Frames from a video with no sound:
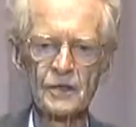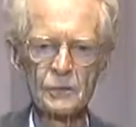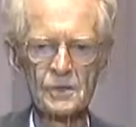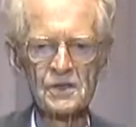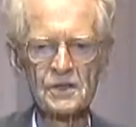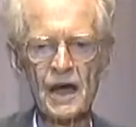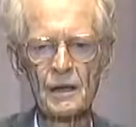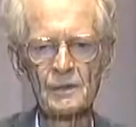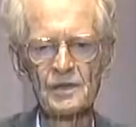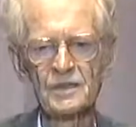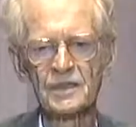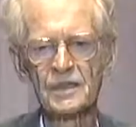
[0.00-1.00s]
to
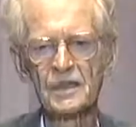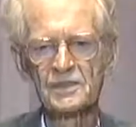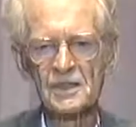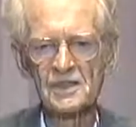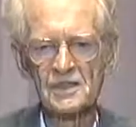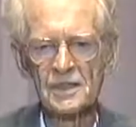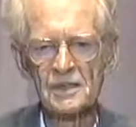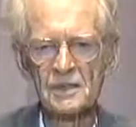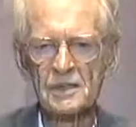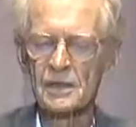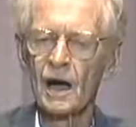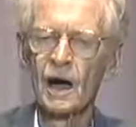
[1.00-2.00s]
establish the
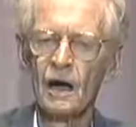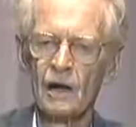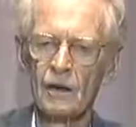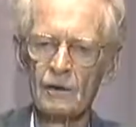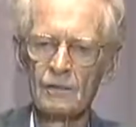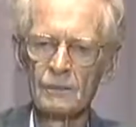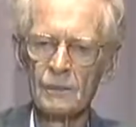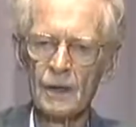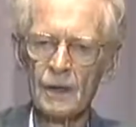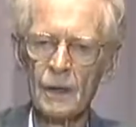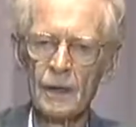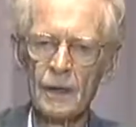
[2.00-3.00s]
existence of
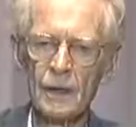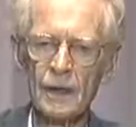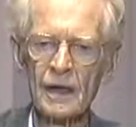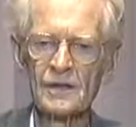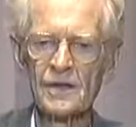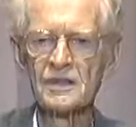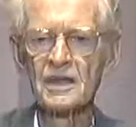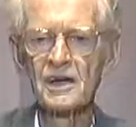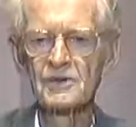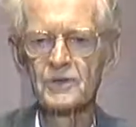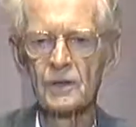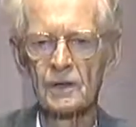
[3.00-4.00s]
and the
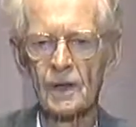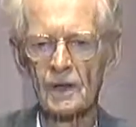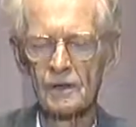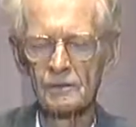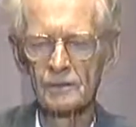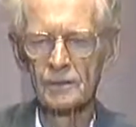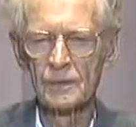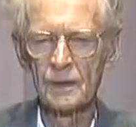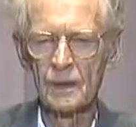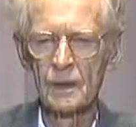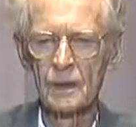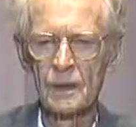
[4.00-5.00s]
nature of
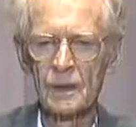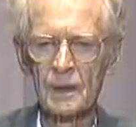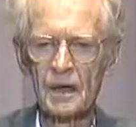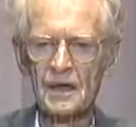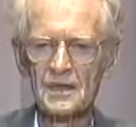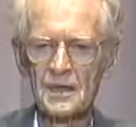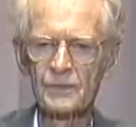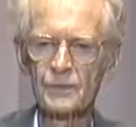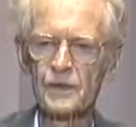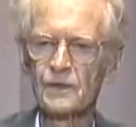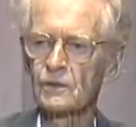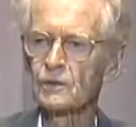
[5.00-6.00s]
a
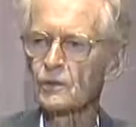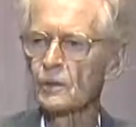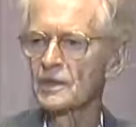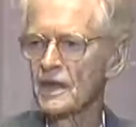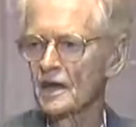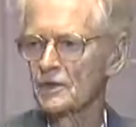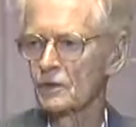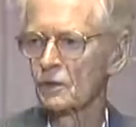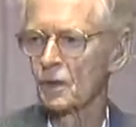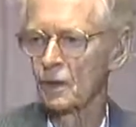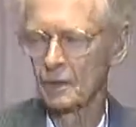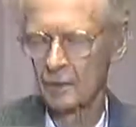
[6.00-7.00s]
different
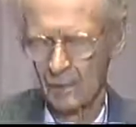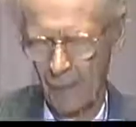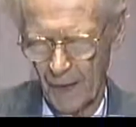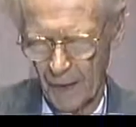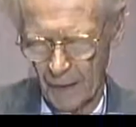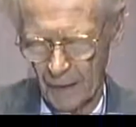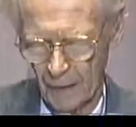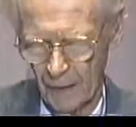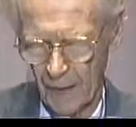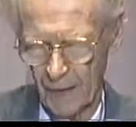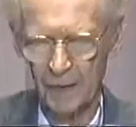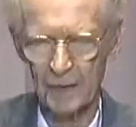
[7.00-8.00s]
creator,
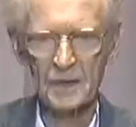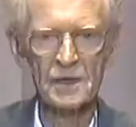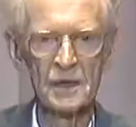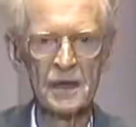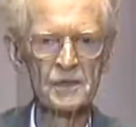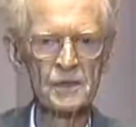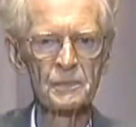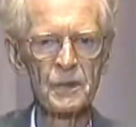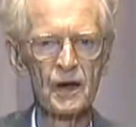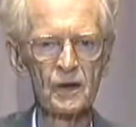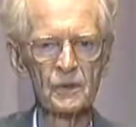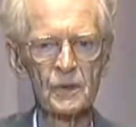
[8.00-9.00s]
in this case
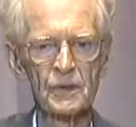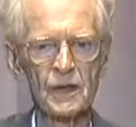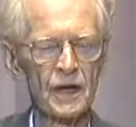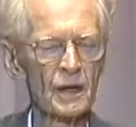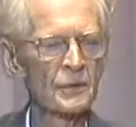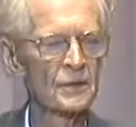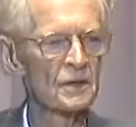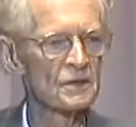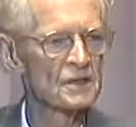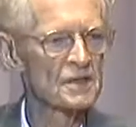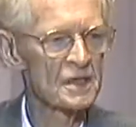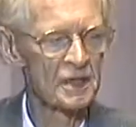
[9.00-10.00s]
spelled with a capital
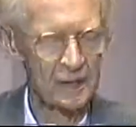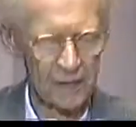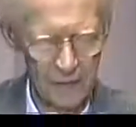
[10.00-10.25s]
C.